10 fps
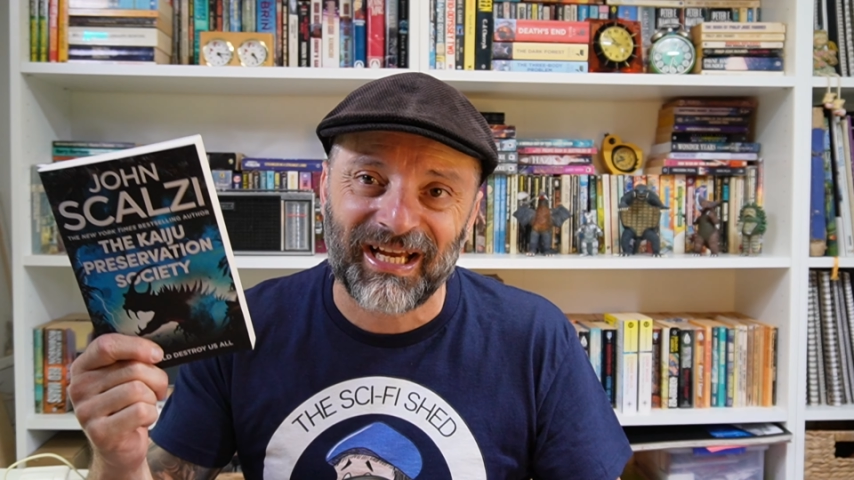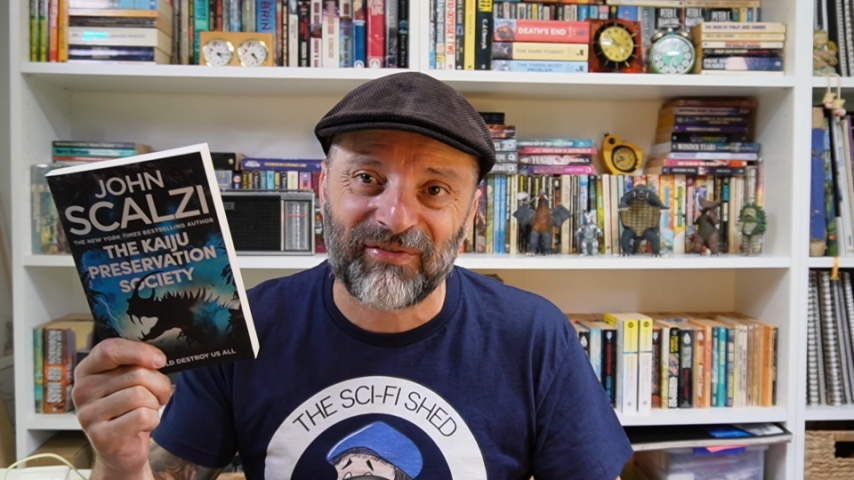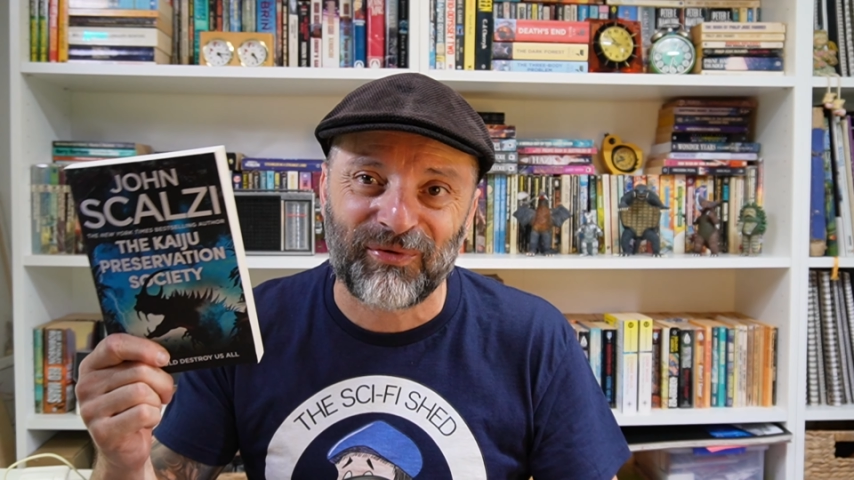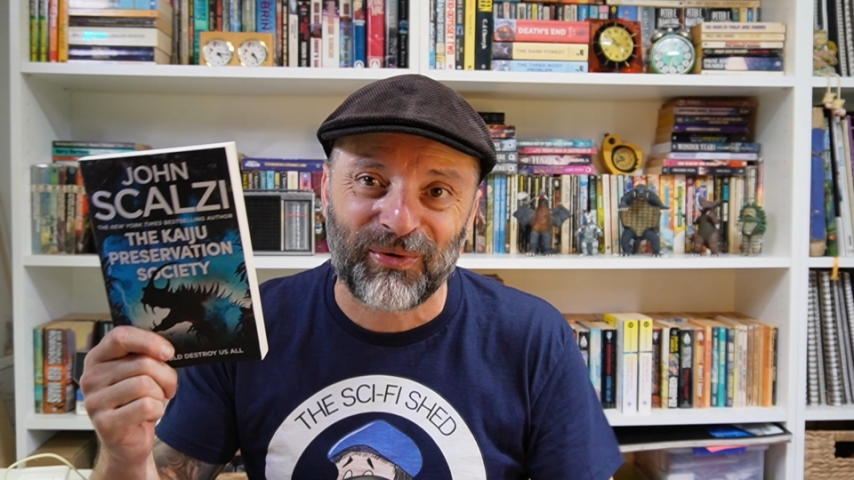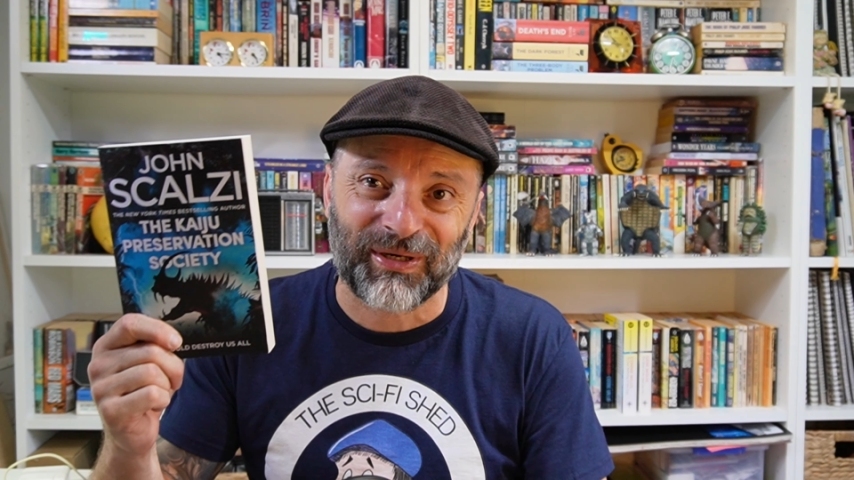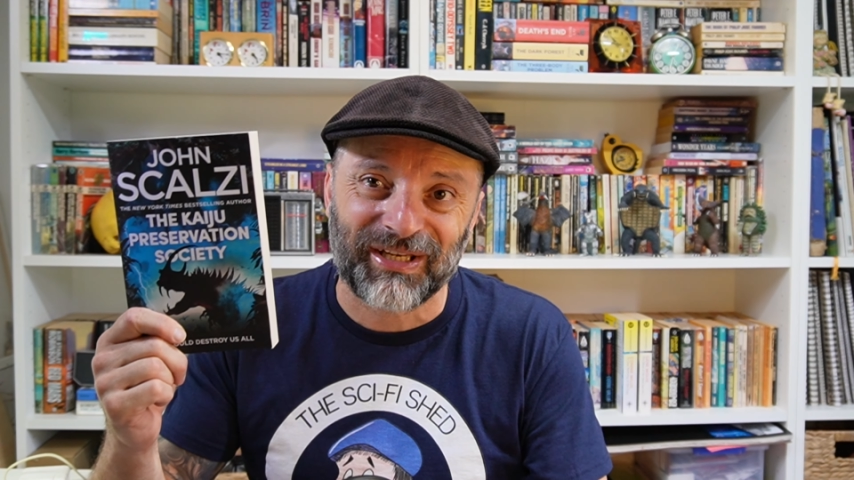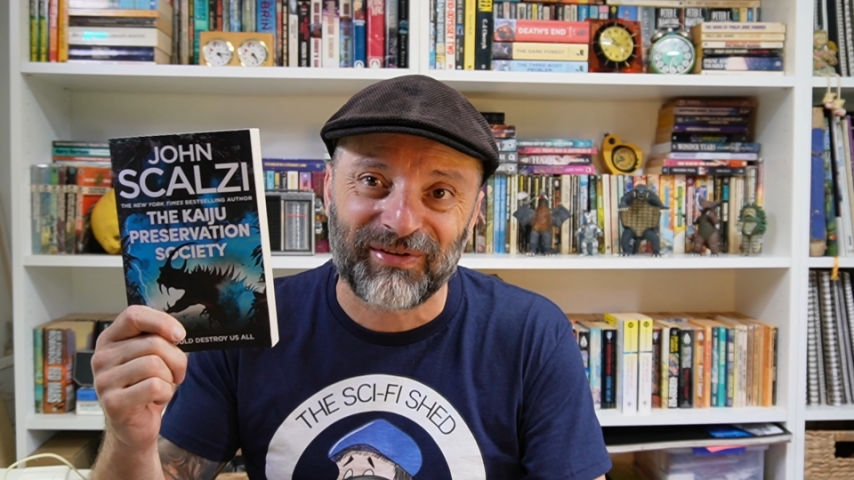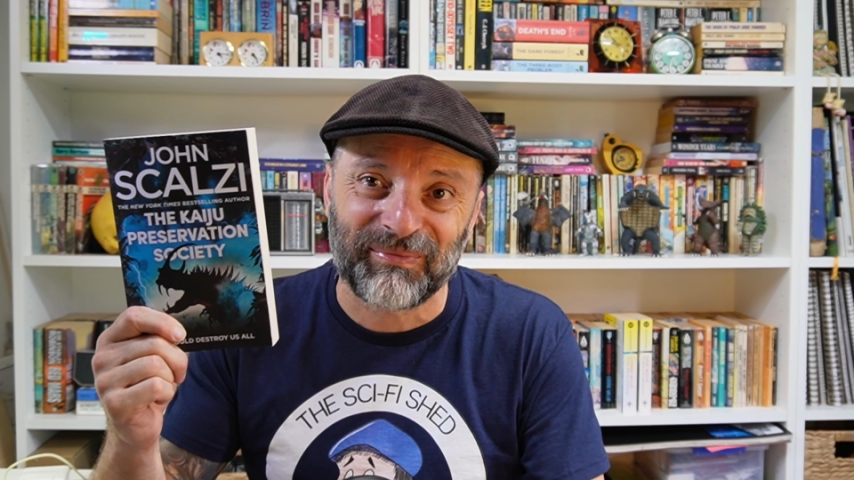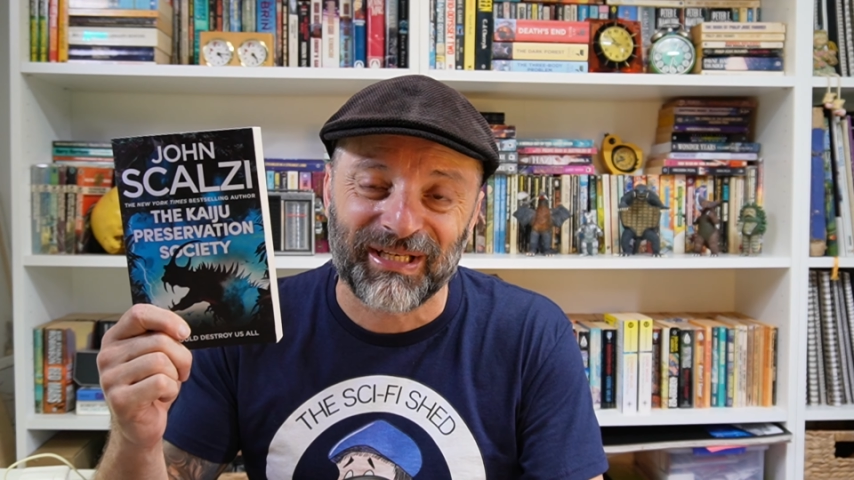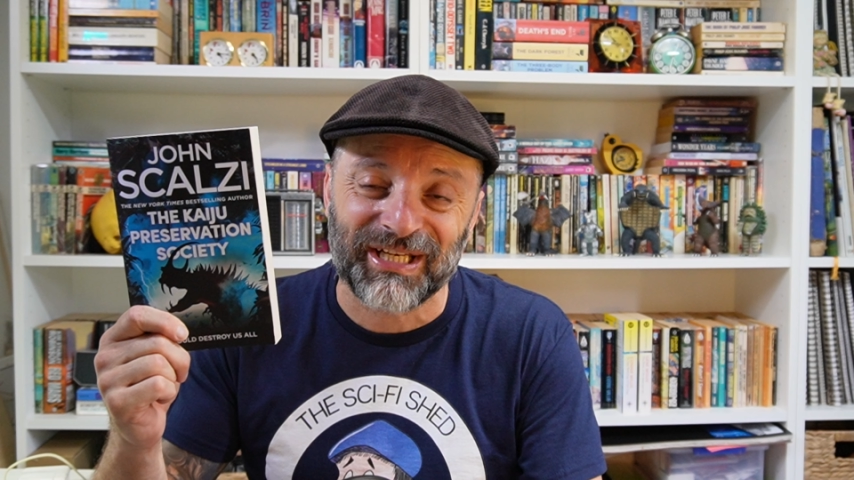for
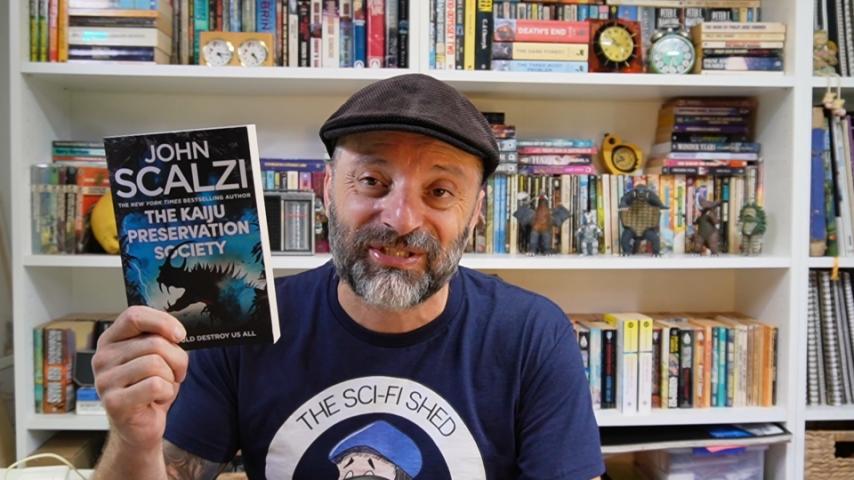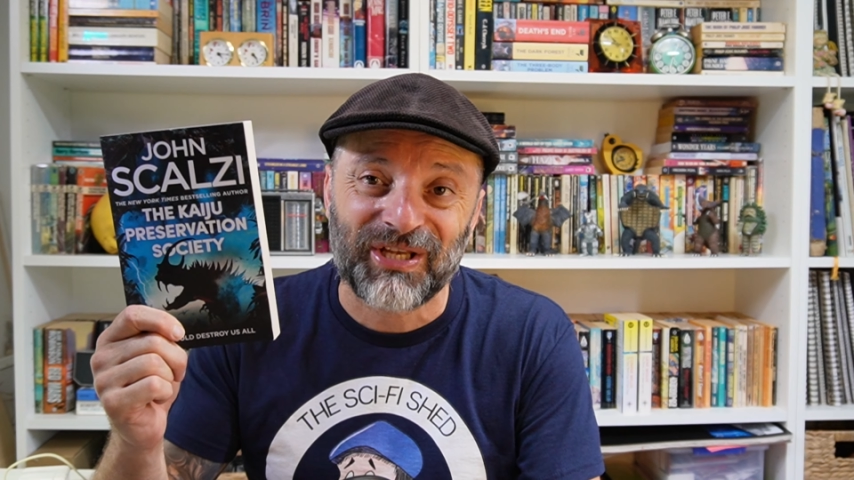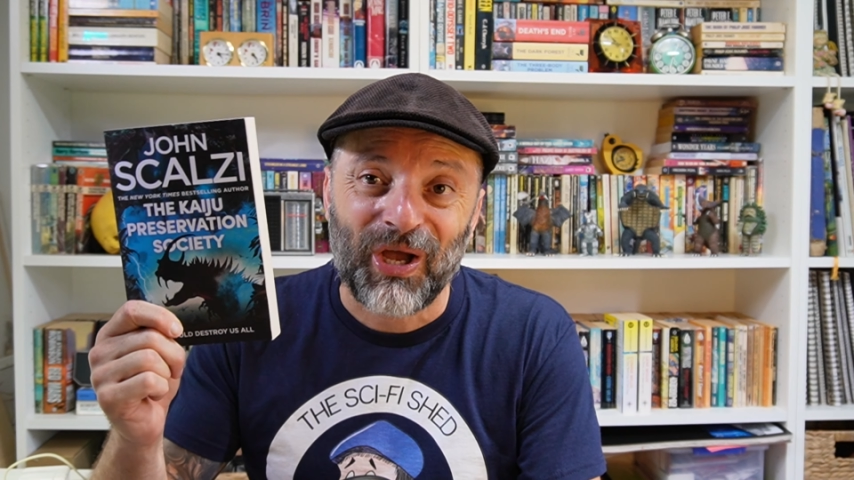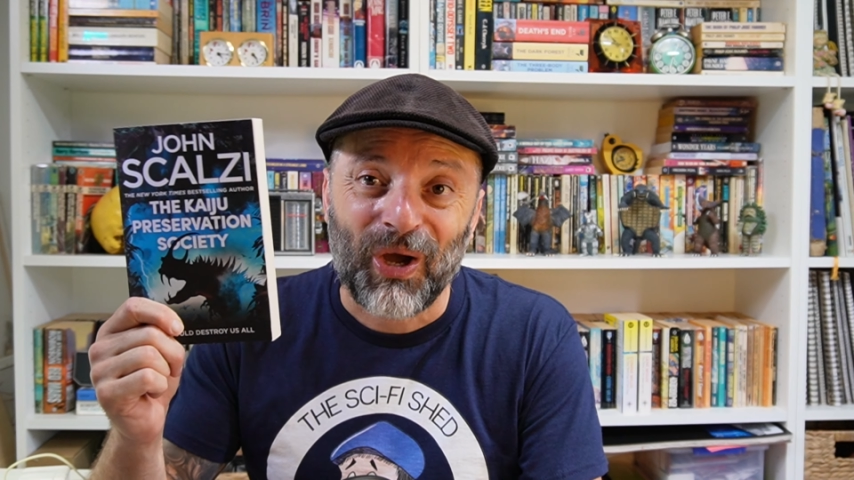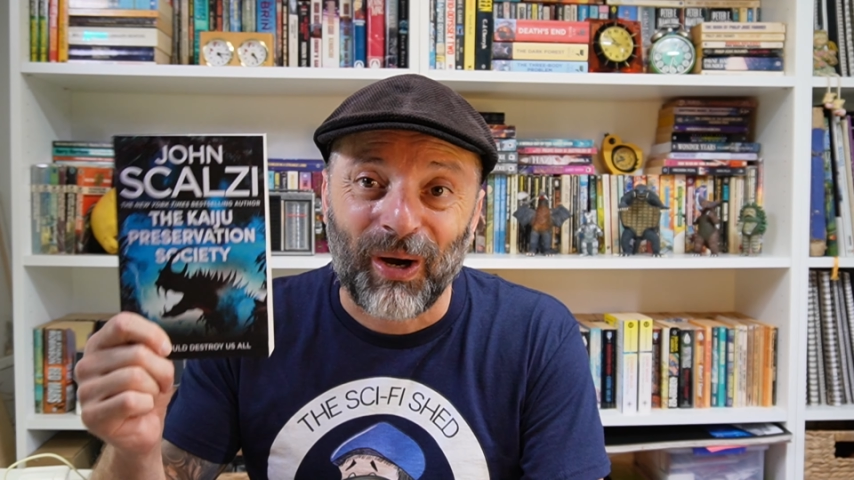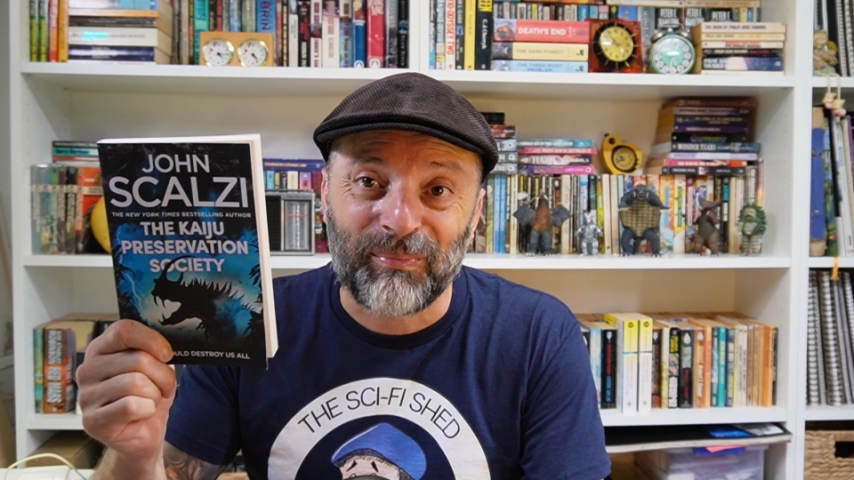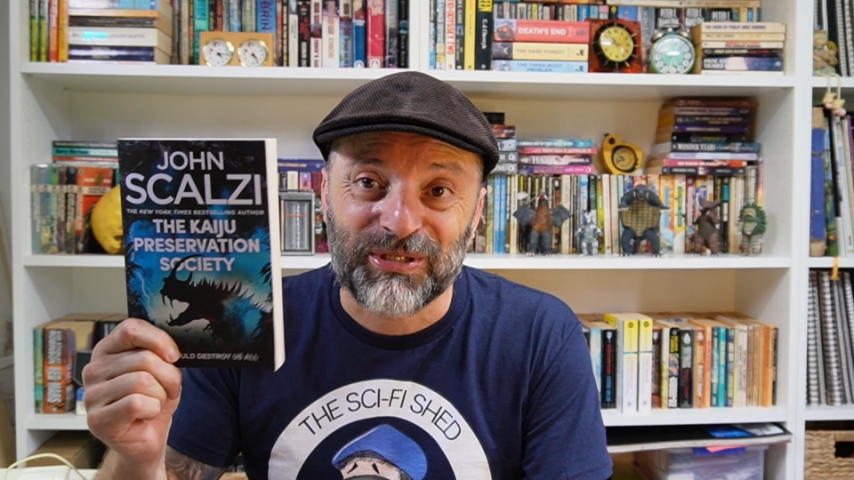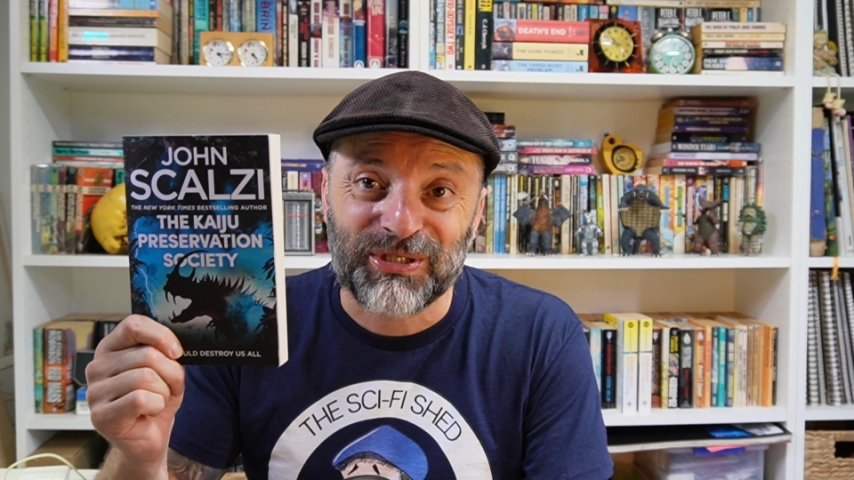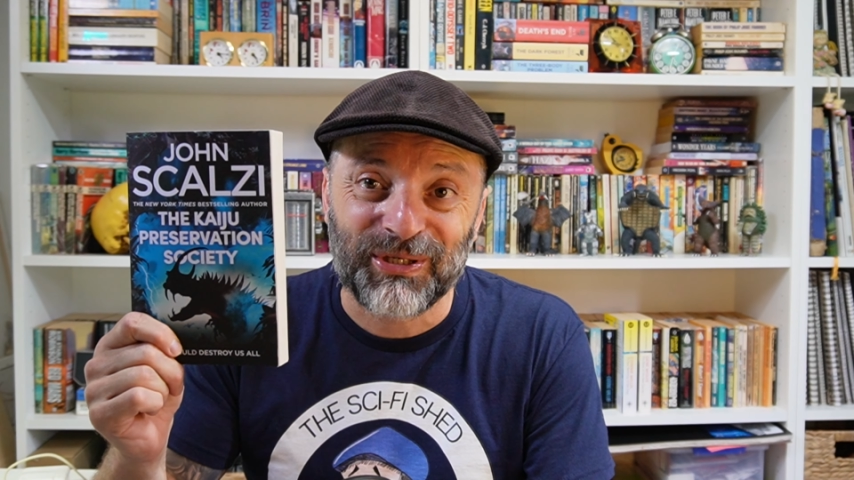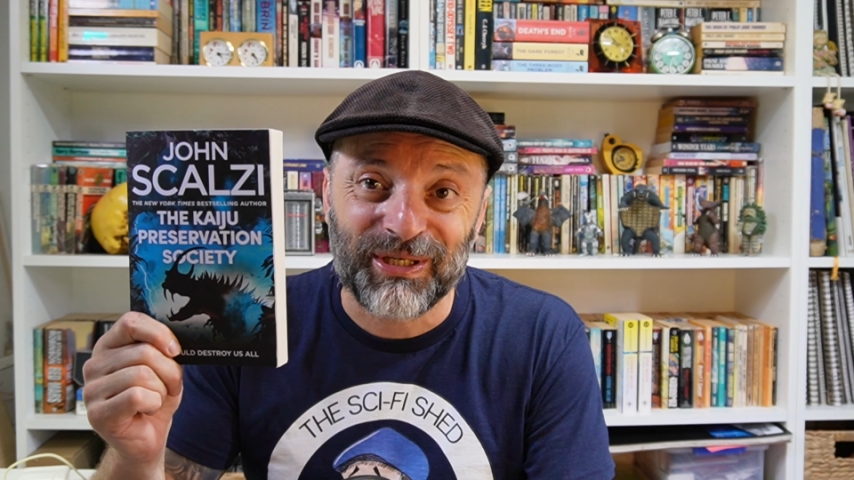giving me this
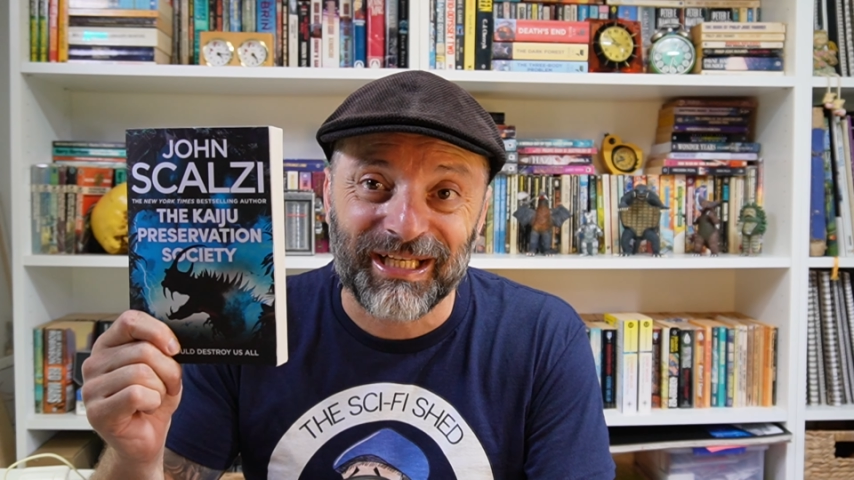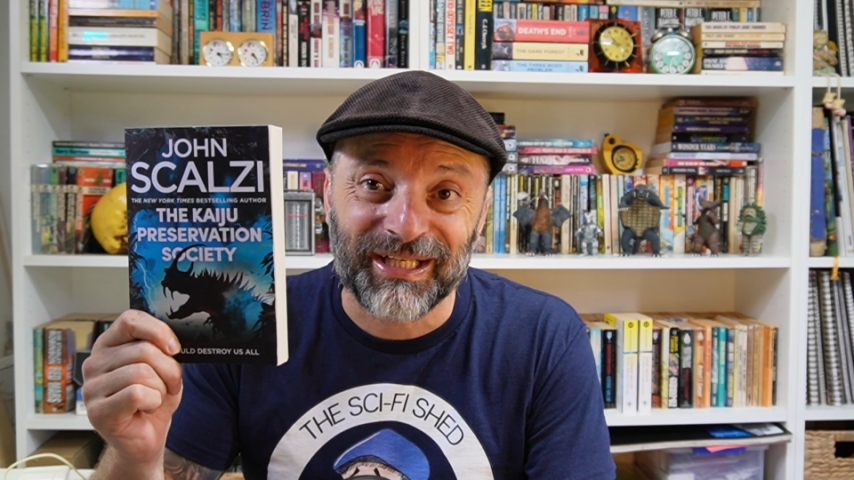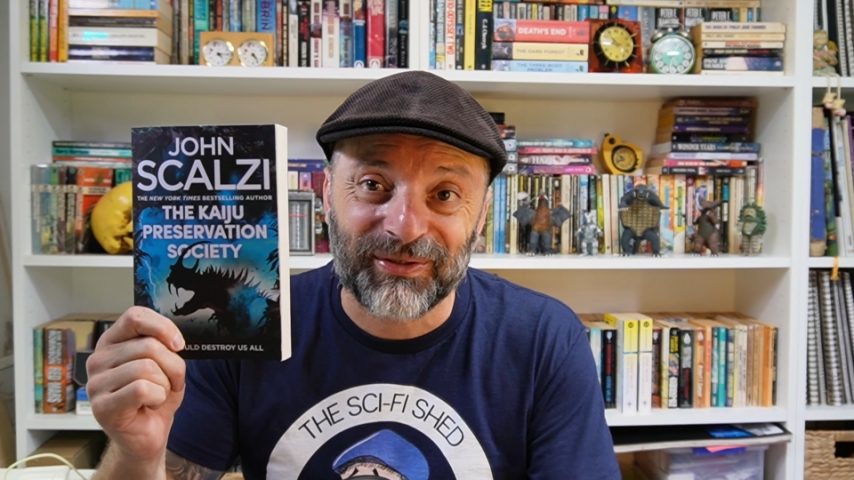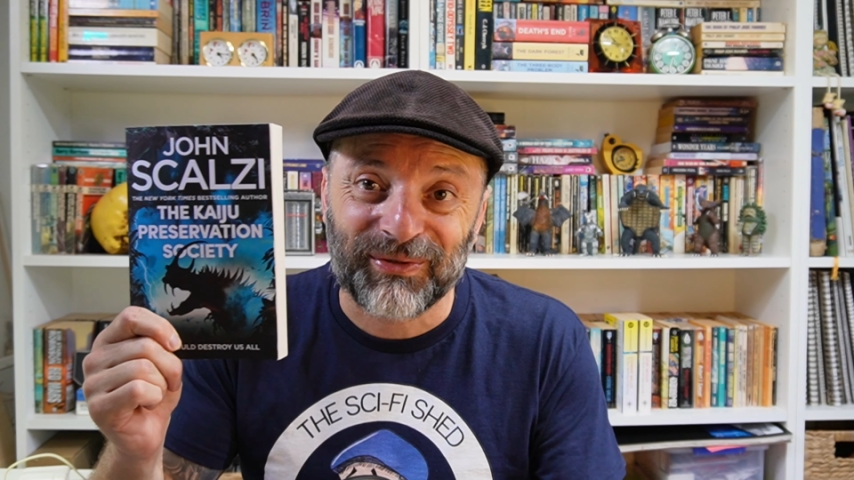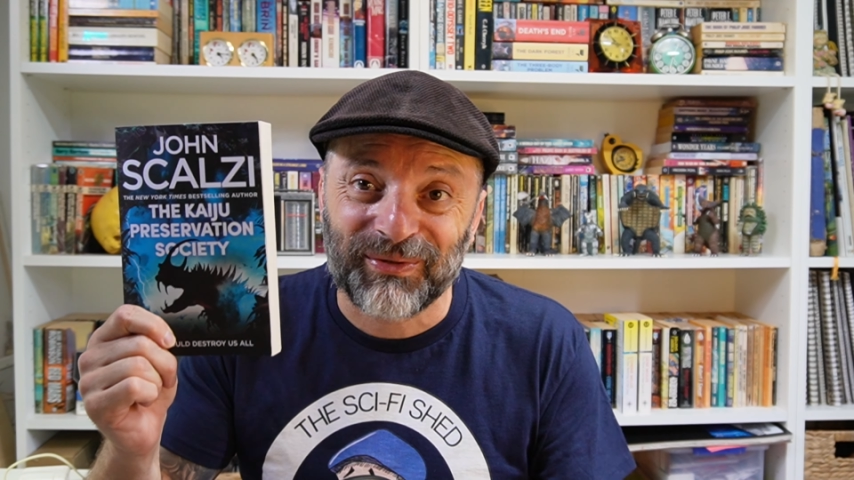opportunity